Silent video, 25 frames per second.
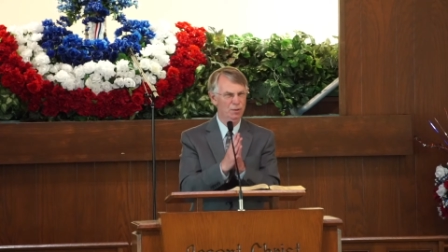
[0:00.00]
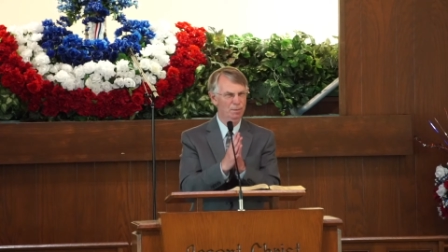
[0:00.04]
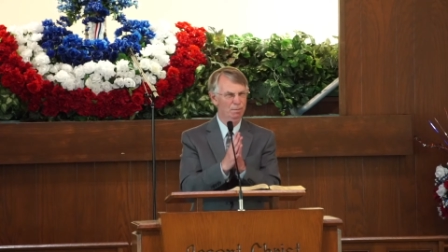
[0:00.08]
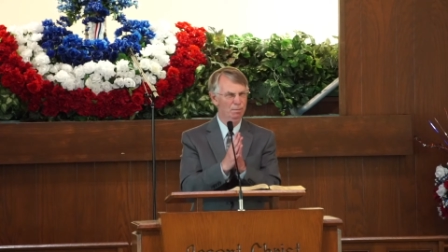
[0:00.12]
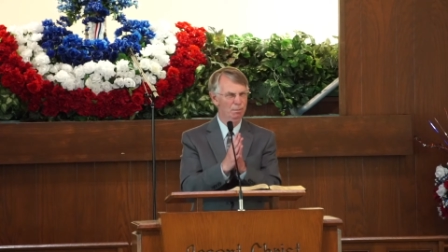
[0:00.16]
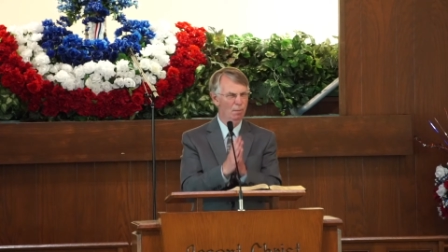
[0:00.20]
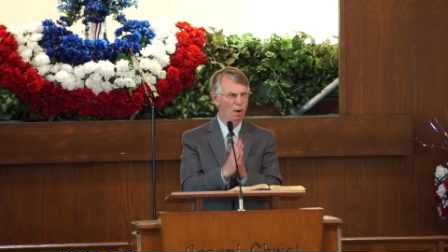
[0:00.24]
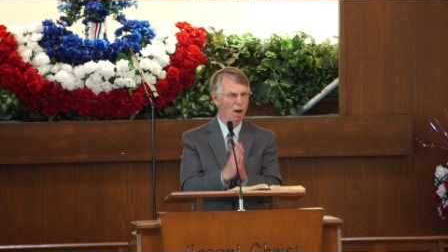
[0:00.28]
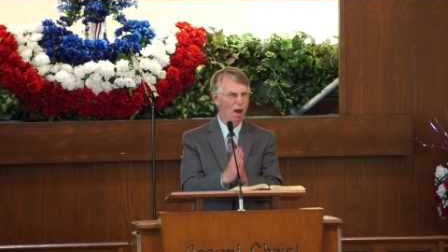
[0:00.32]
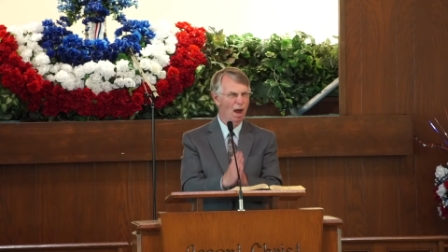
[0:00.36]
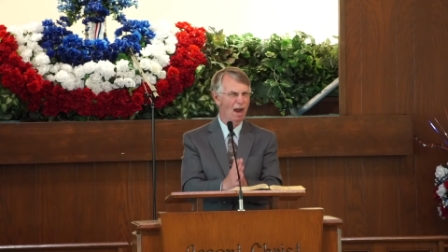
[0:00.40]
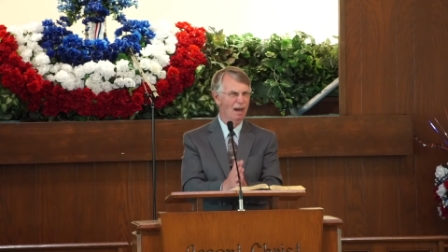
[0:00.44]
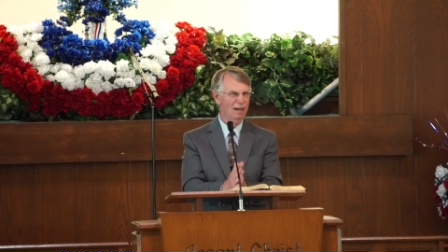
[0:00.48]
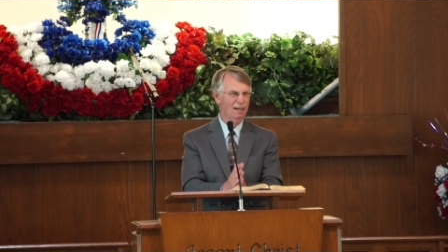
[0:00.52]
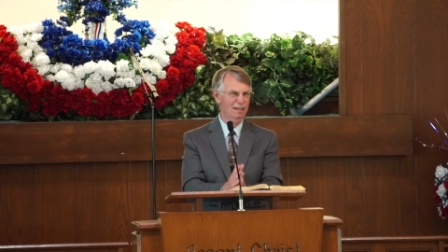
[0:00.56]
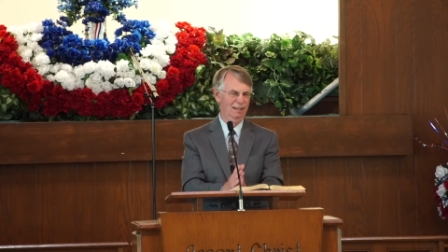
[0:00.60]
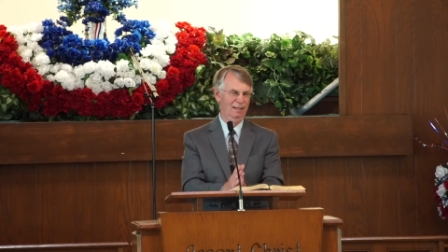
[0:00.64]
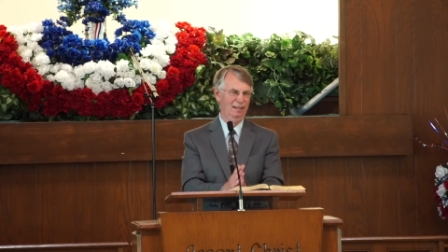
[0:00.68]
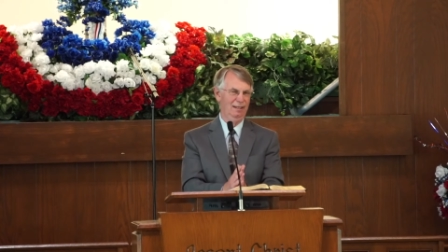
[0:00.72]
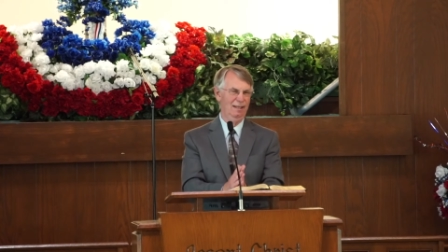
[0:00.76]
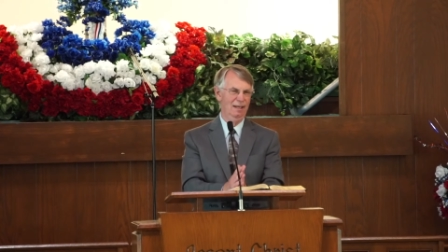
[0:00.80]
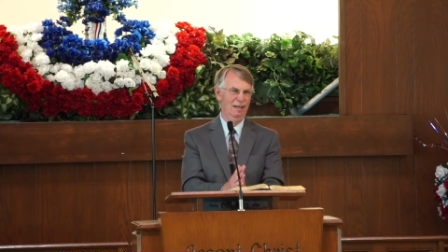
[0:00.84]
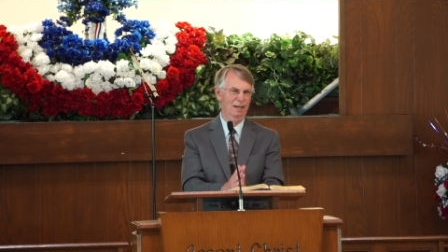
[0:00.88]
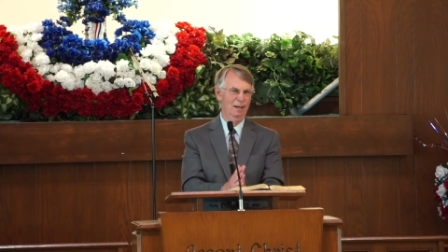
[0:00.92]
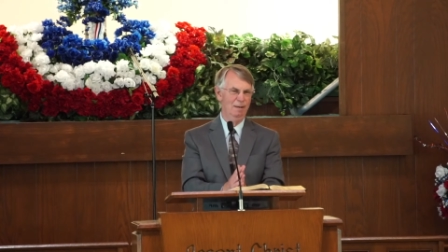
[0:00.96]

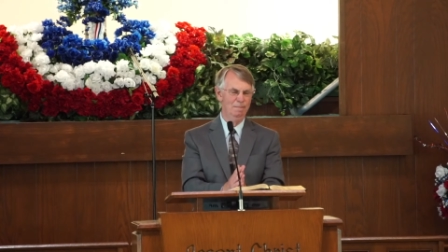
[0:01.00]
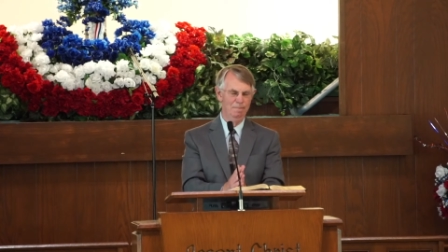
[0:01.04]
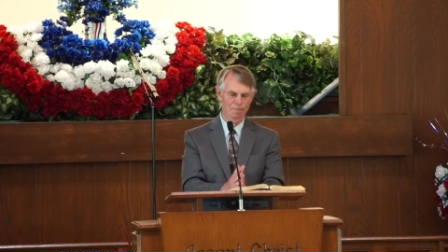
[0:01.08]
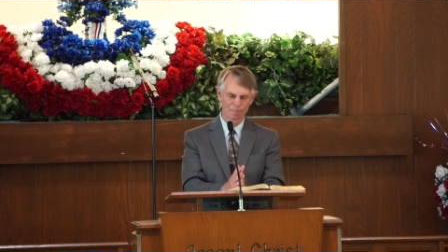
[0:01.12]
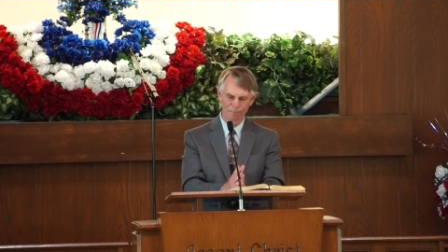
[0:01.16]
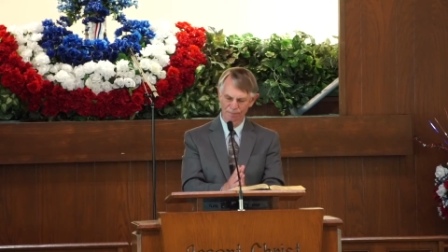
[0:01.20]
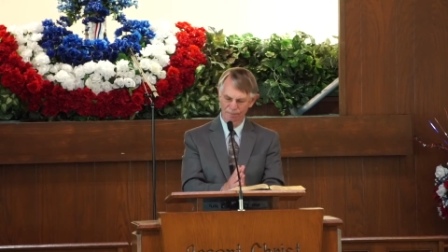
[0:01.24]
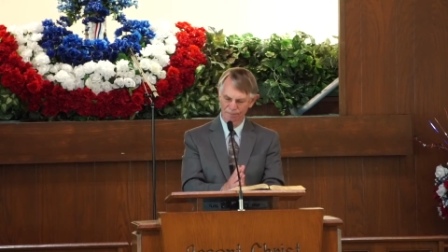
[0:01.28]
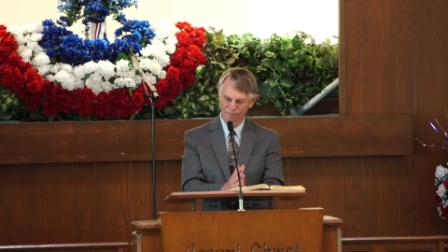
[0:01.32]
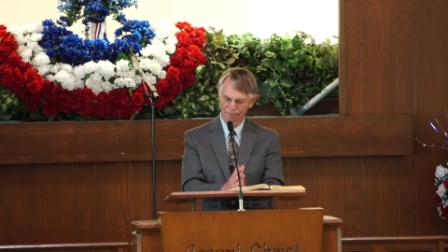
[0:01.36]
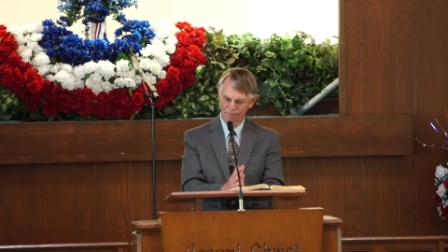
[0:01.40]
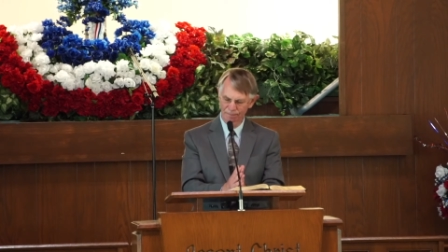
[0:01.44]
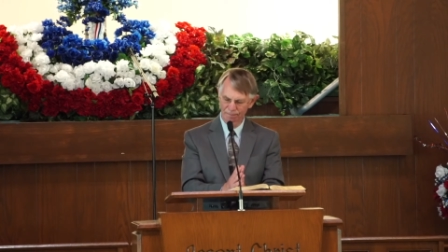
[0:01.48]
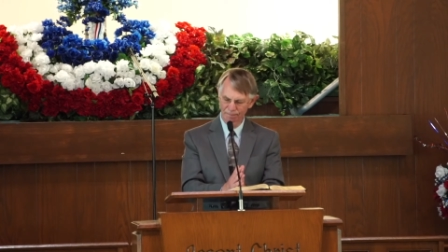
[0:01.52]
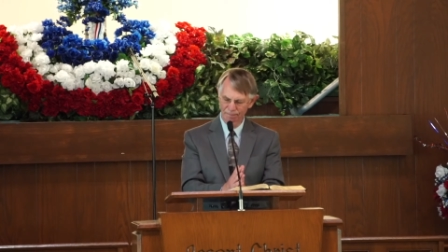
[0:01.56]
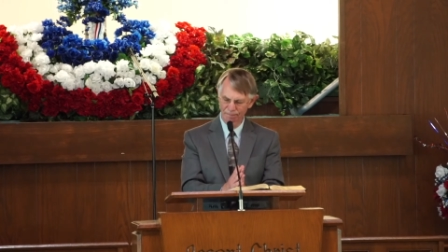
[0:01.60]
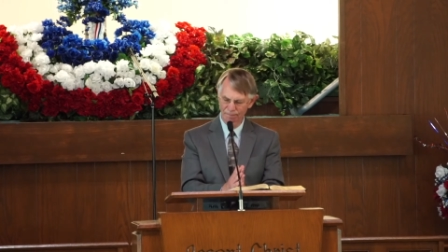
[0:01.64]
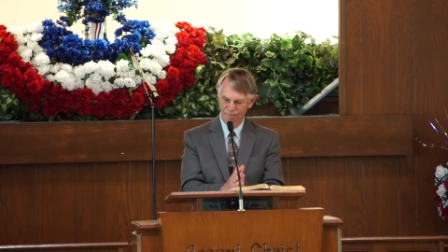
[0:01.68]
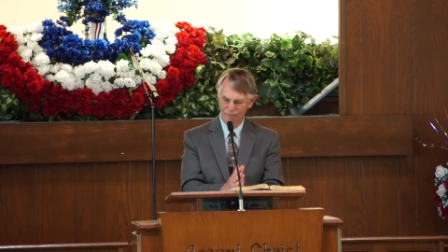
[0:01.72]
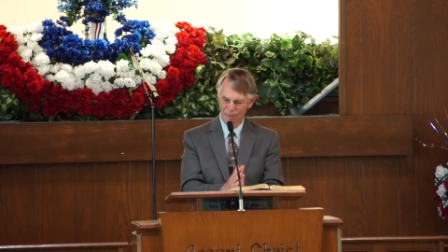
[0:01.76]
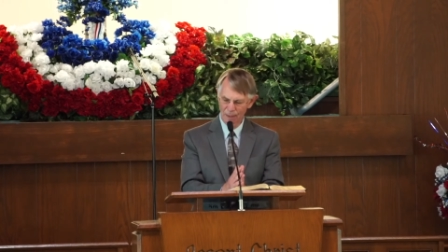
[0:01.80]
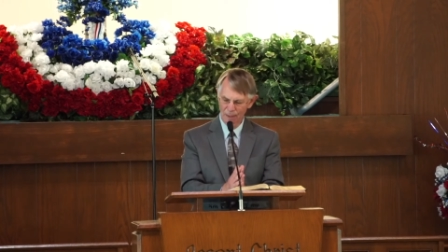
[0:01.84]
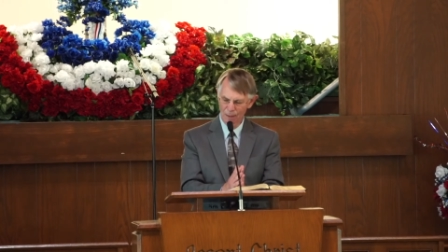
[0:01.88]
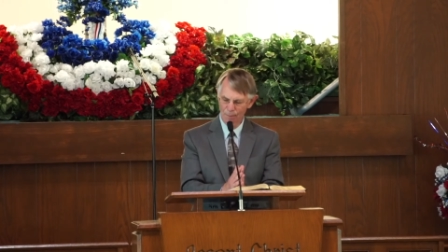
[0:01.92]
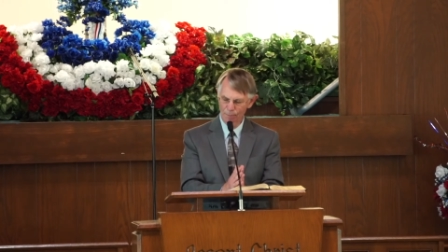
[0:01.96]
mocked them
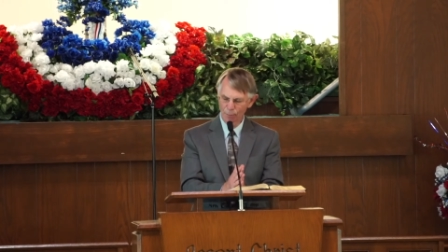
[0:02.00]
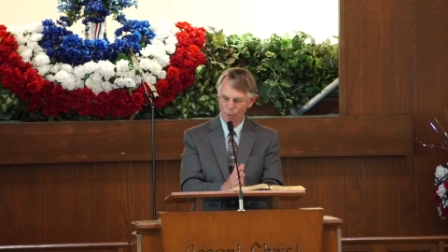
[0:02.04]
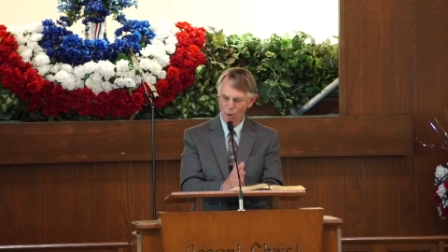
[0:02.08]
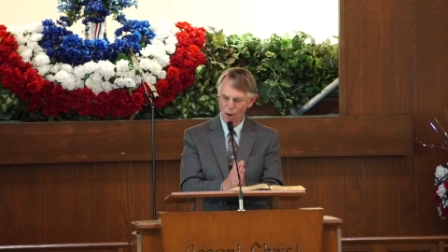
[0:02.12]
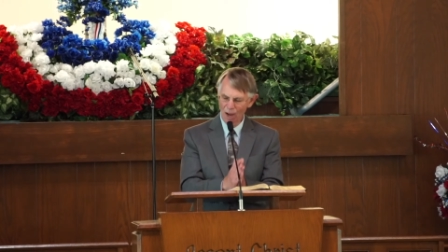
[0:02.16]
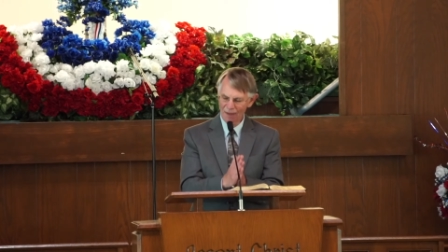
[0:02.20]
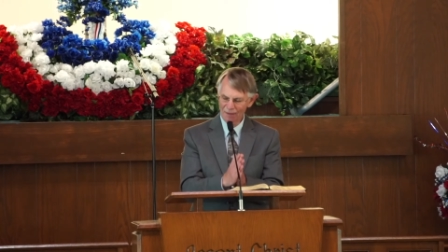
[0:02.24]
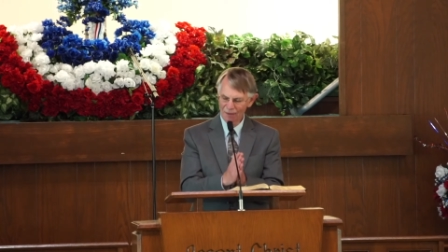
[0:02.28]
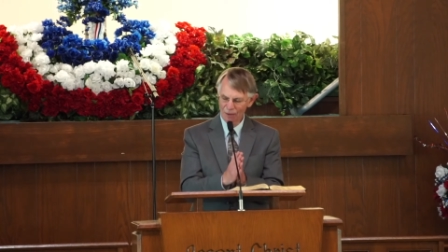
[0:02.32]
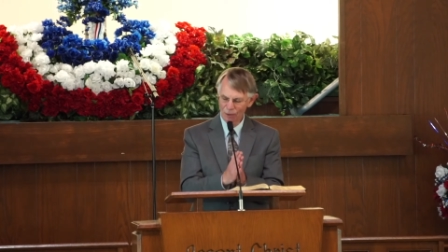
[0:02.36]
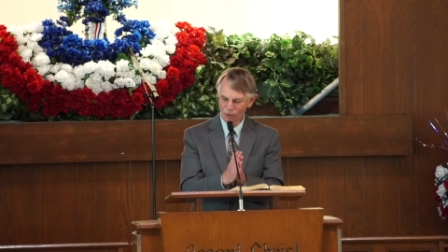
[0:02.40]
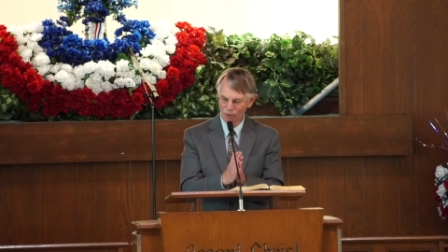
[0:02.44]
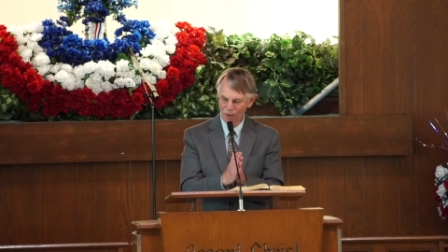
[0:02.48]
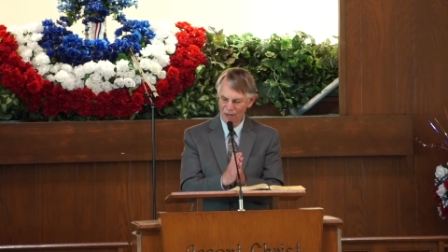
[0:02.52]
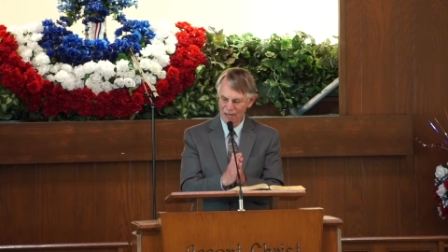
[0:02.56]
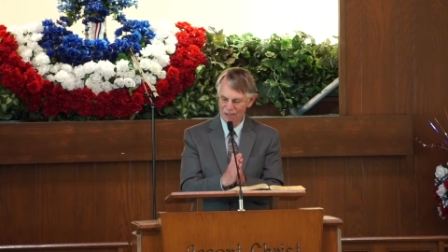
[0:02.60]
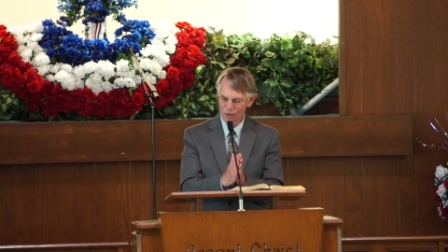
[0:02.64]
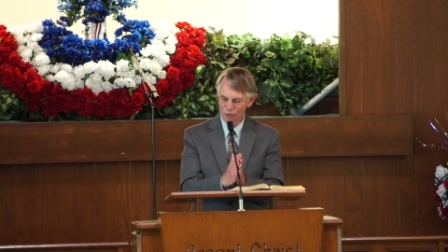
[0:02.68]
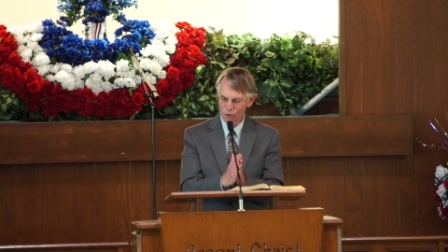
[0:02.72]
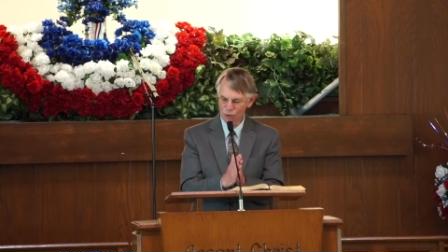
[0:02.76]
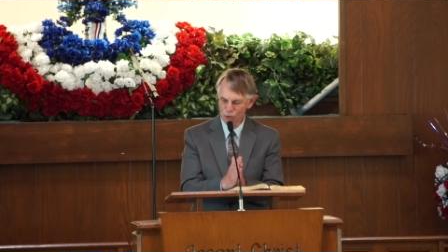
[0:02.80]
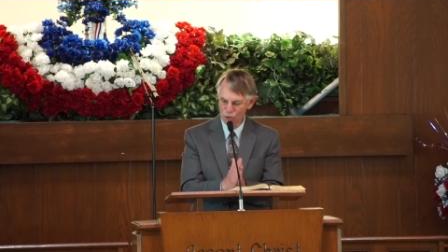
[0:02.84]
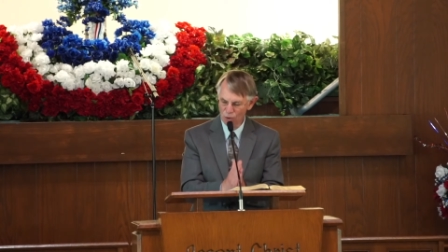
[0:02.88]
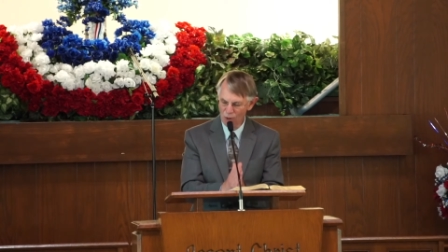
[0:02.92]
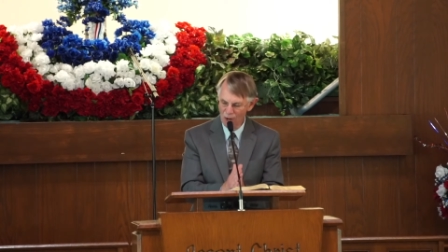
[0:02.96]
brought
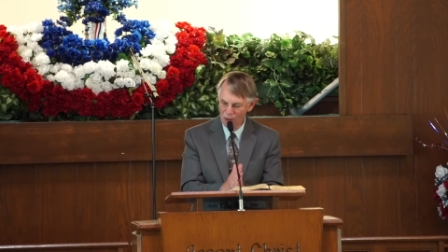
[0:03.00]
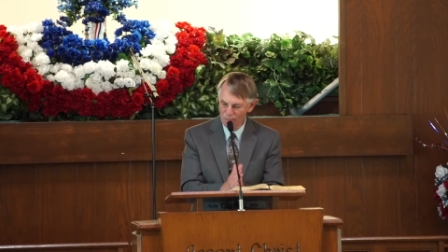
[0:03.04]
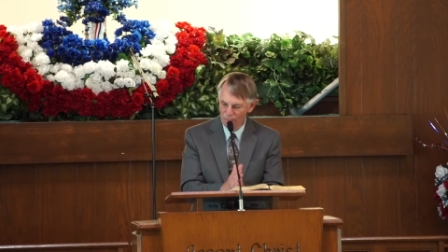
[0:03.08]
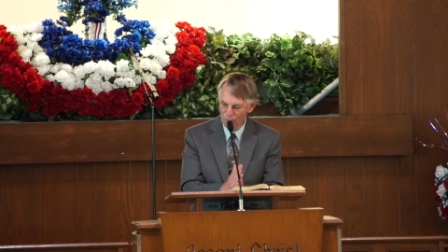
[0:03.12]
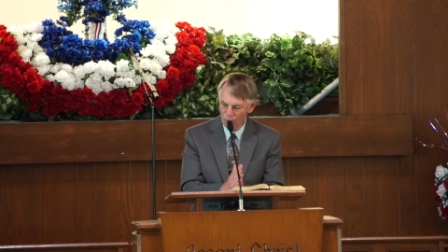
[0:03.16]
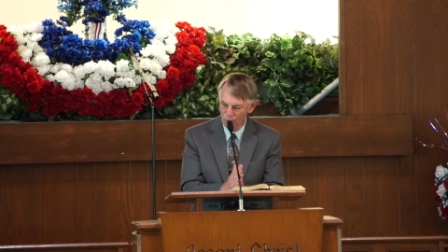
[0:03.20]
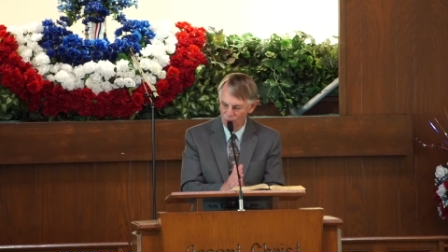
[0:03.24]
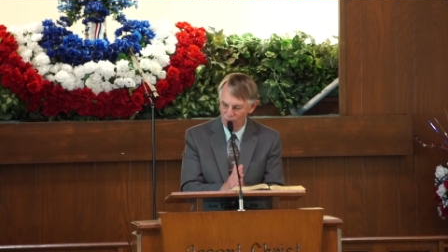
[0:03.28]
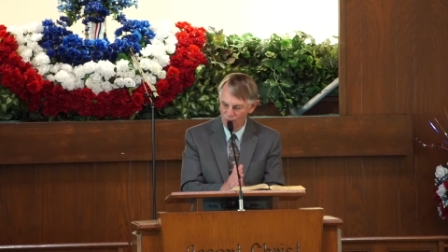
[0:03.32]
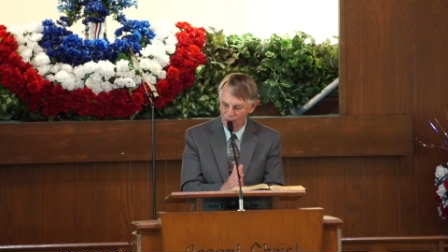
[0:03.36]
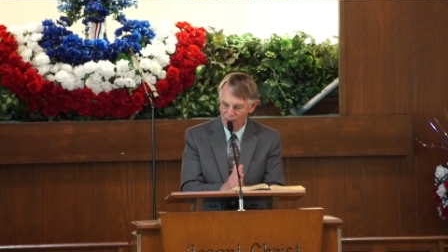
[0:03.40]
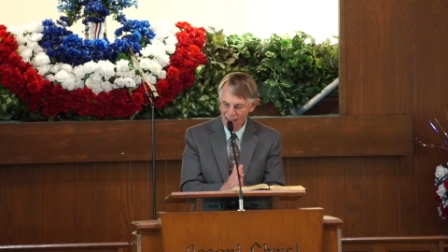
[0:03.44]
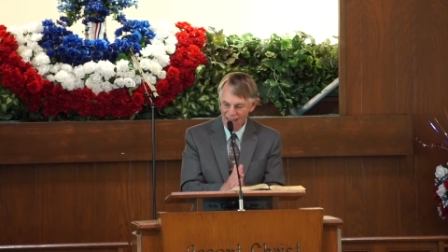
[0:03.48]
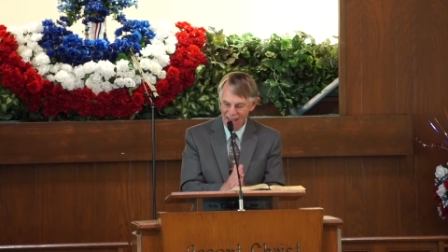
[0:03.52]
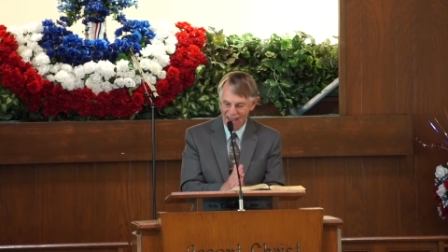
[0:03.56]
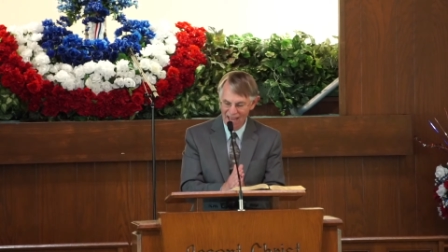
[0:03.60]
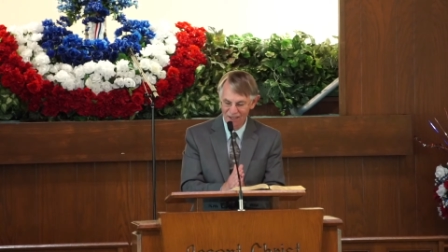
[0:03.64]
great trouble